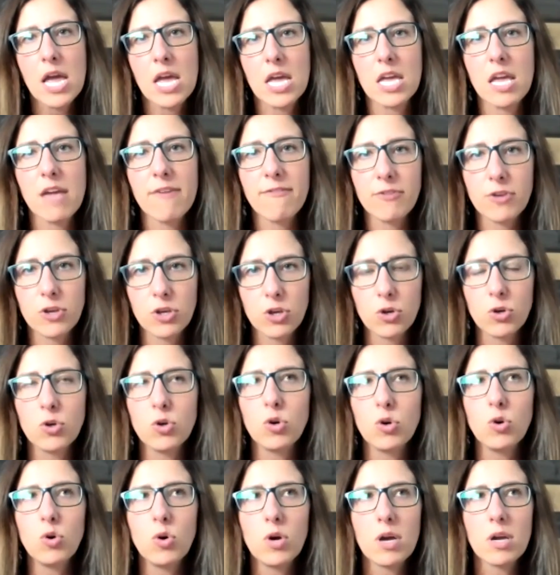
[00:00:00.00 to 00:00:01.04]
If
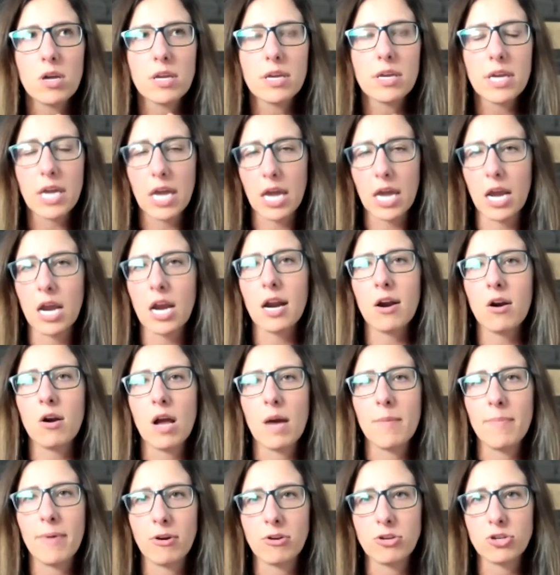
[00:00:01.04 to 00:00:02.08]
you care
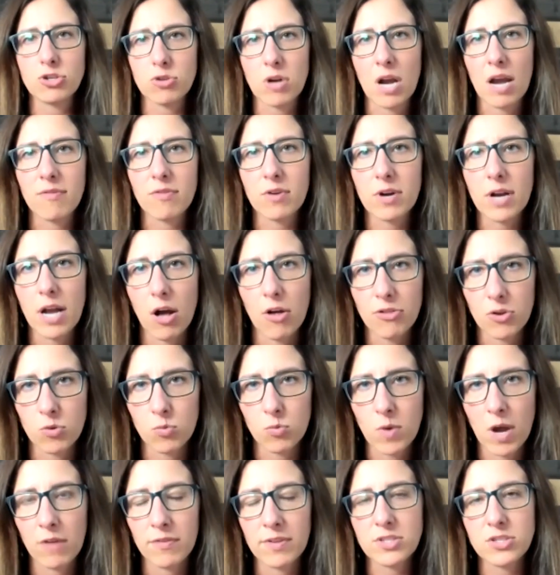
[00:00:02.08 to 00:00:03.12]
about driver health and
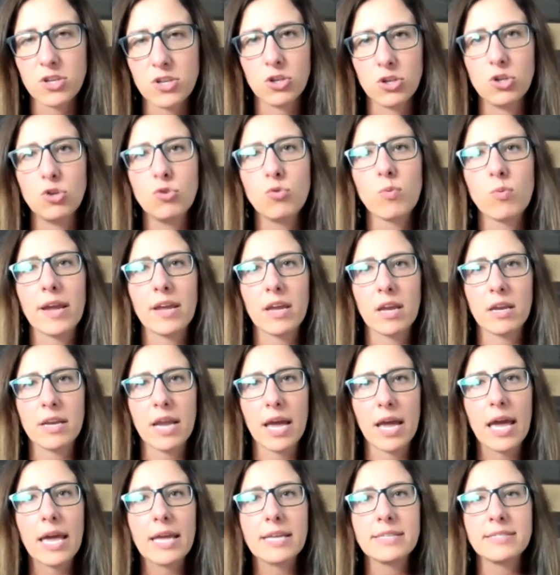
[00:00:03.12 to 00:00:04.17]
wellness and you
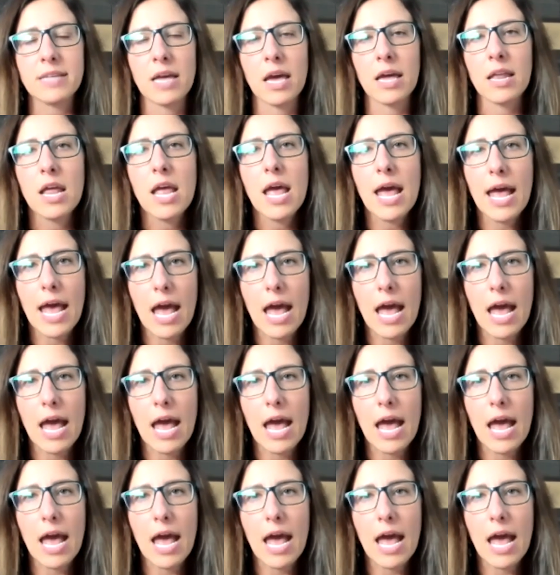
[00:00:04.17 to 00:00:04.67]
recognize that